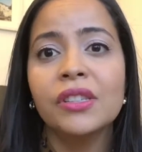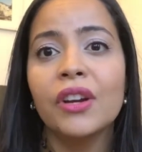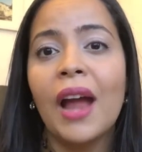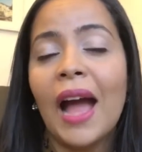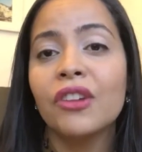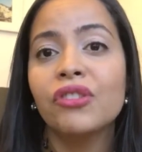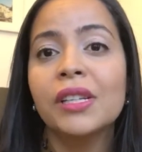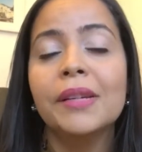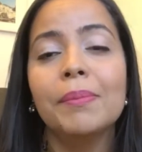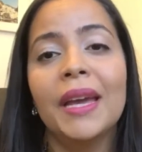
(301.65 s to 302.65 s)
actually
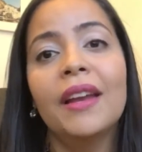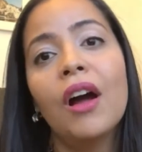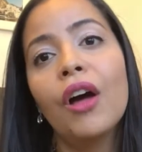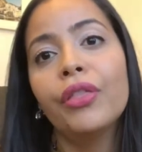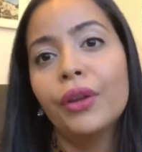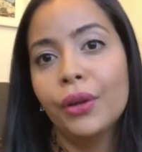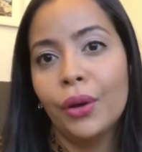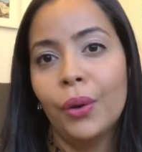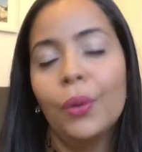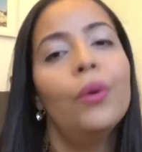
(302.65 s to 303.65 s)
made on the go?